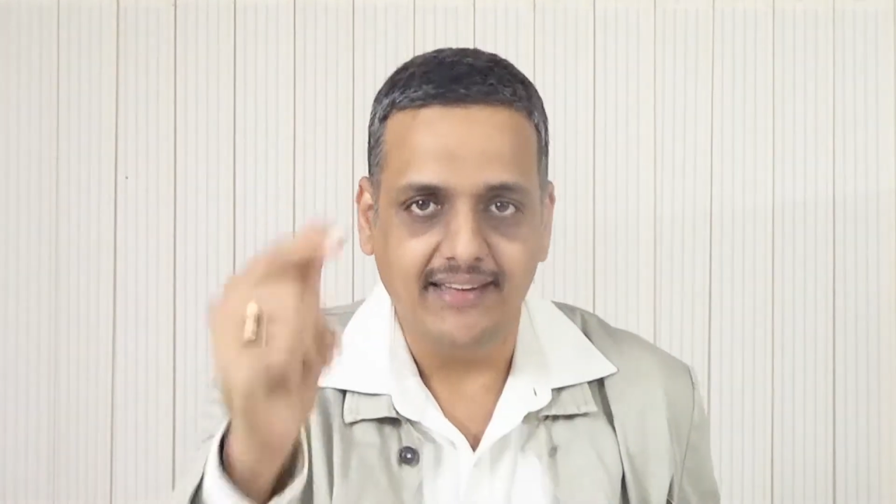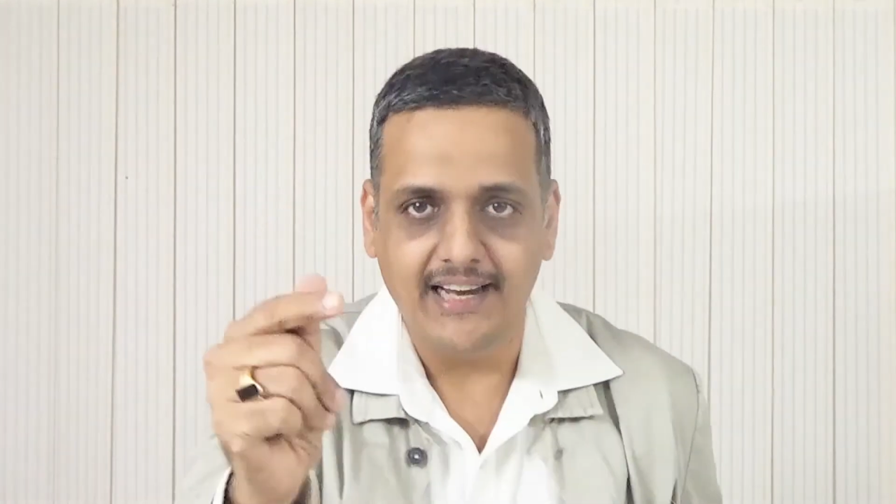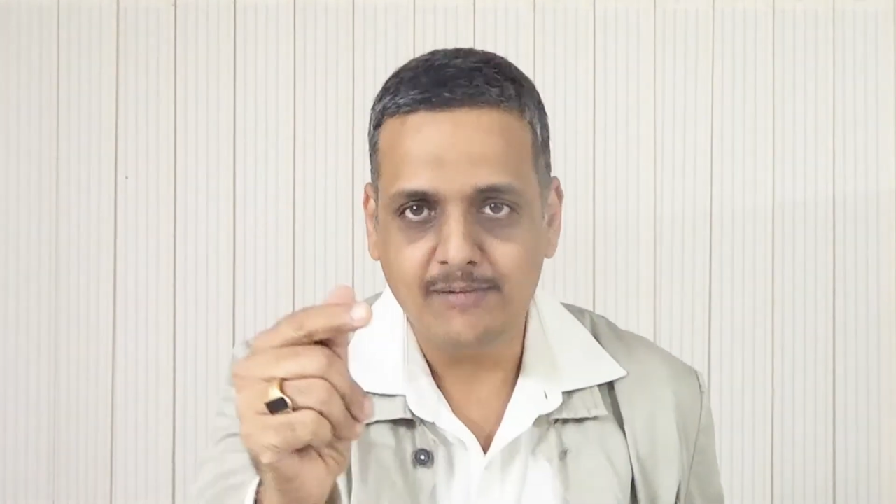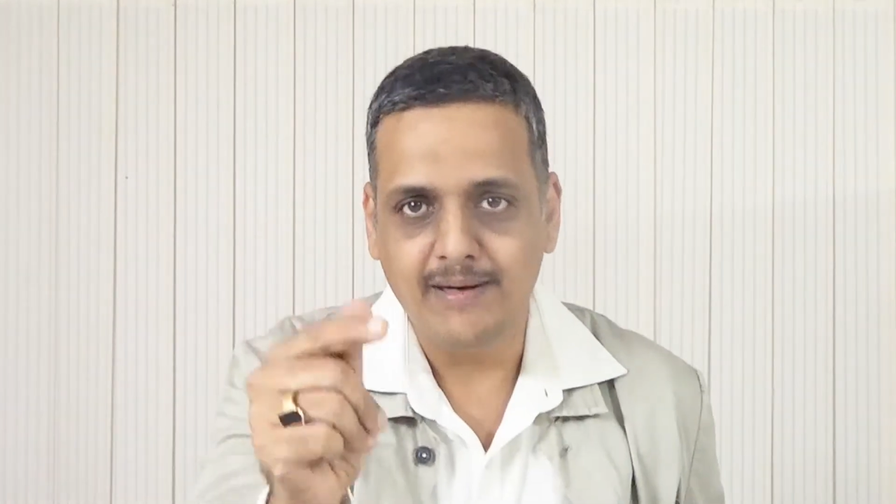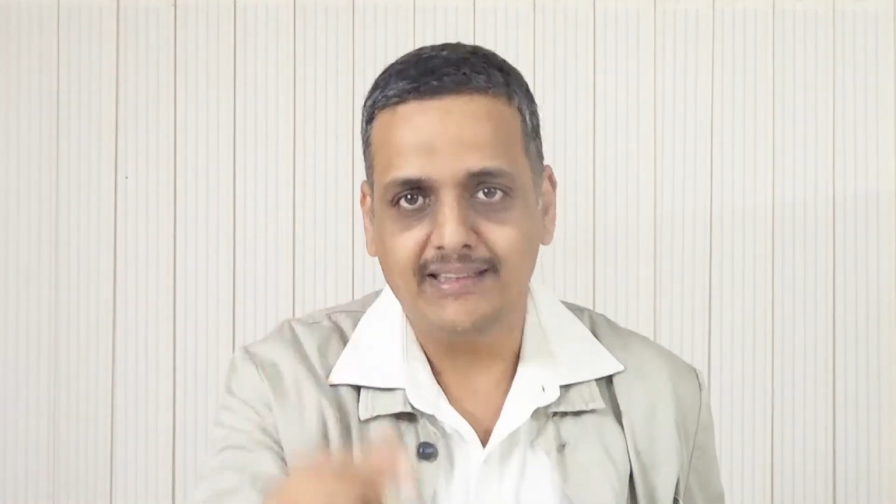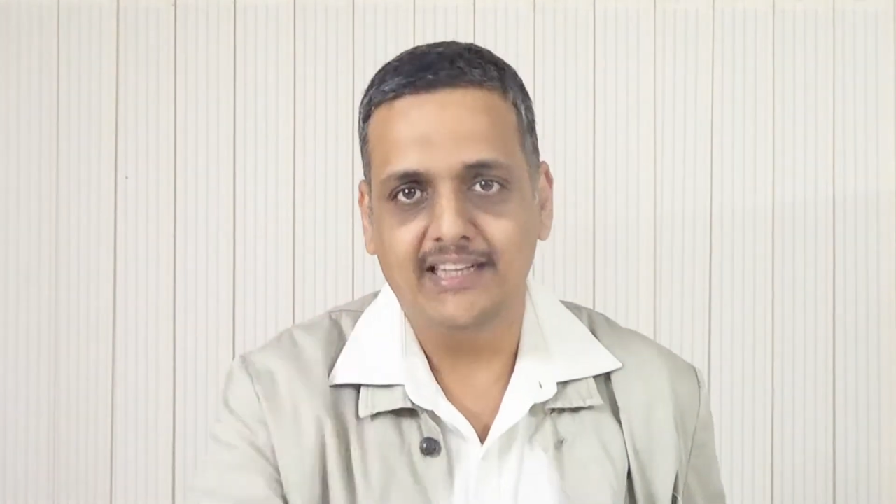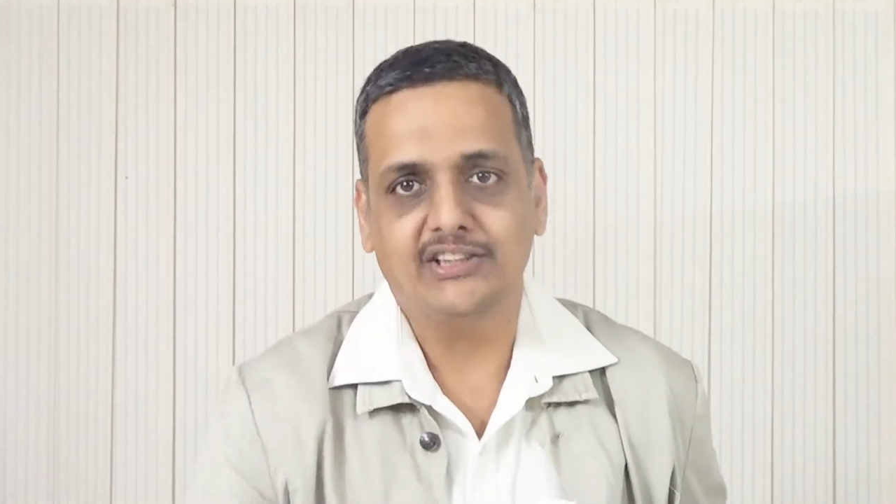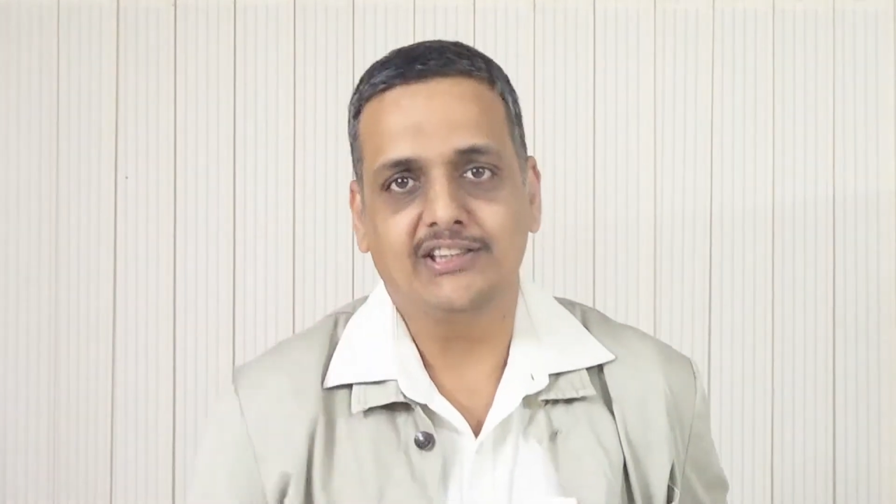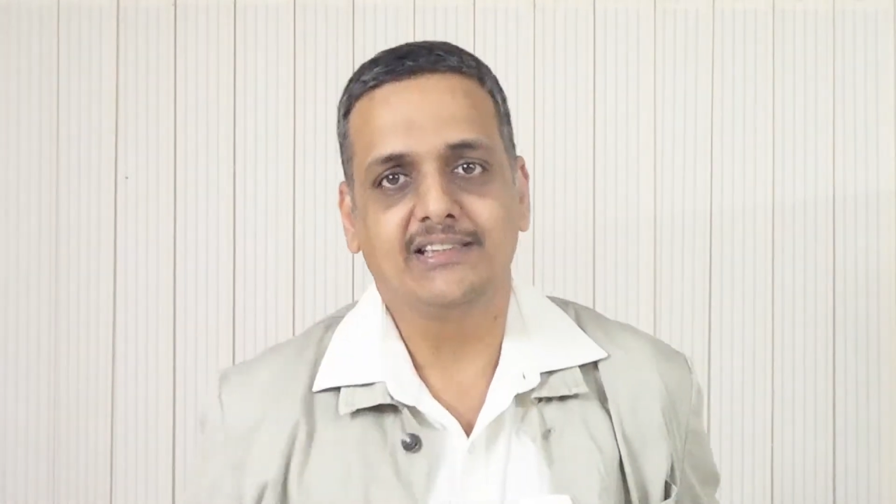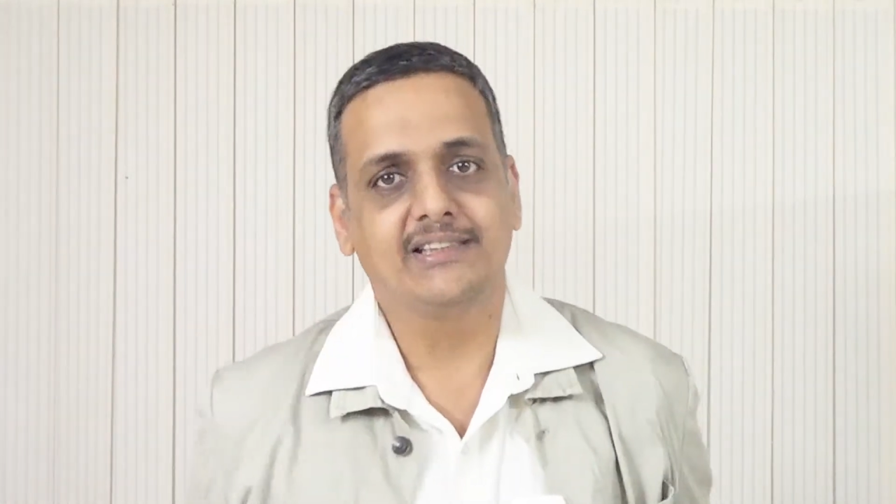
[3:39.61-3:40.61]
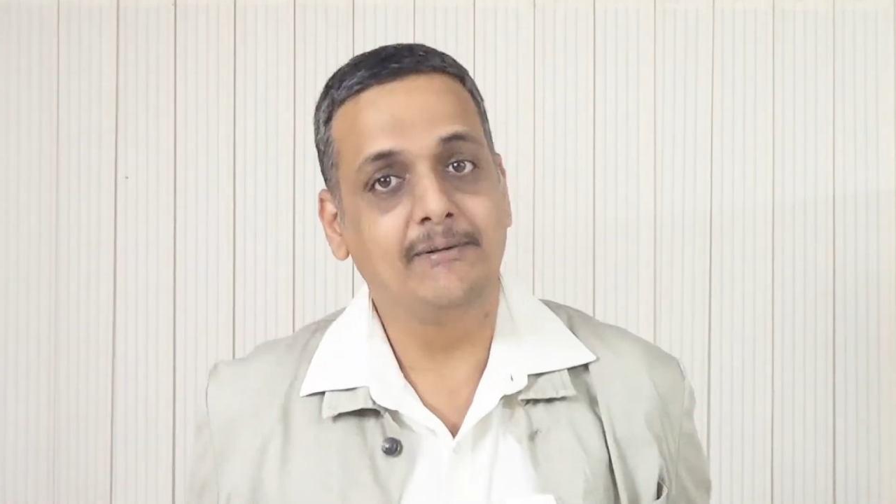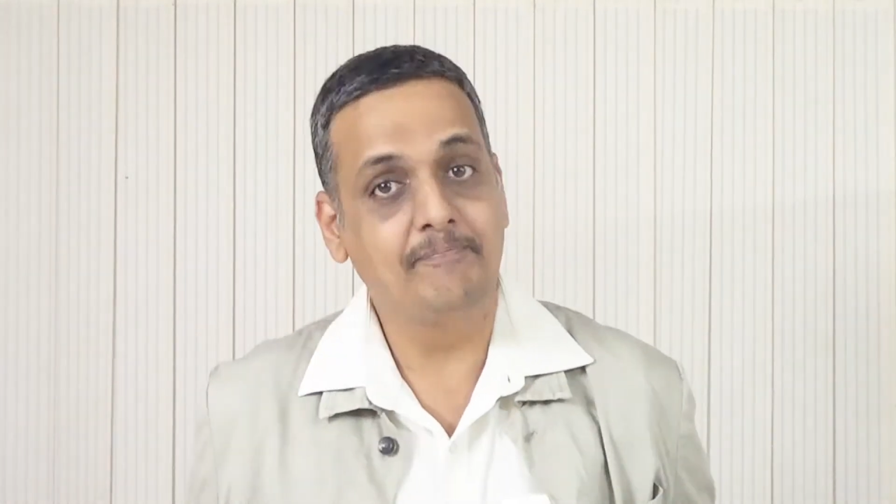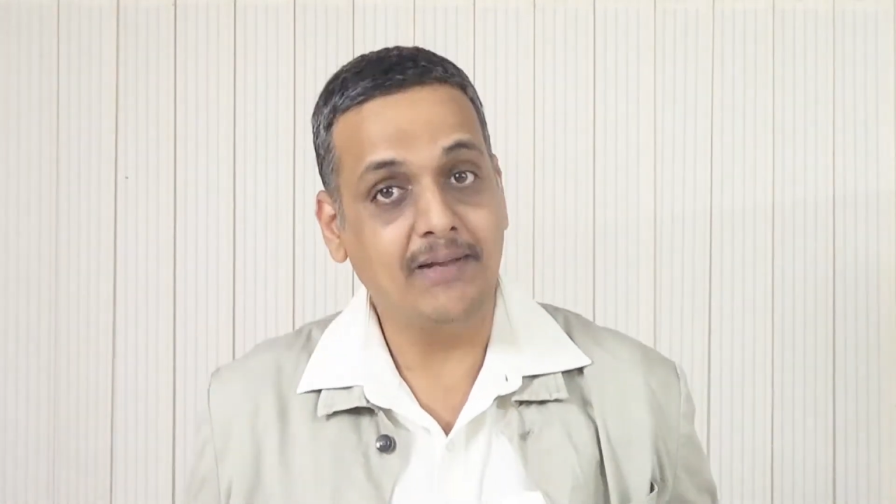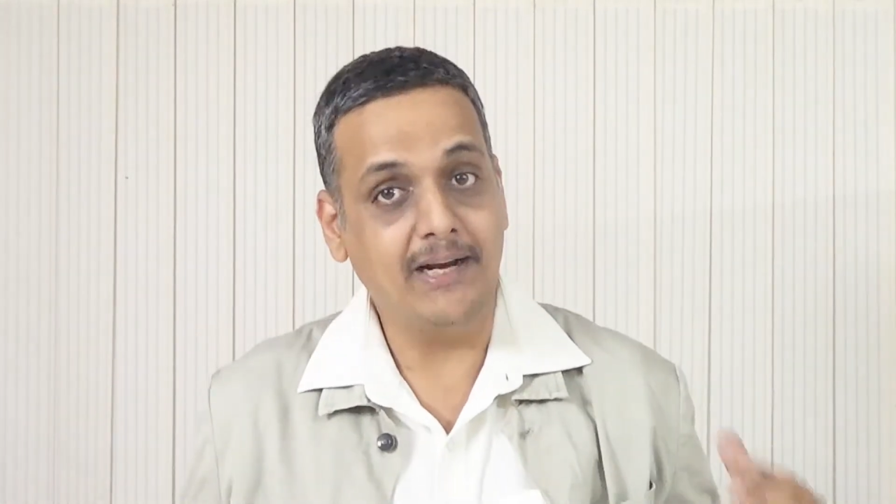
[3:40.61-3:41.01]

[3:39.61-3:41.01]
the expectations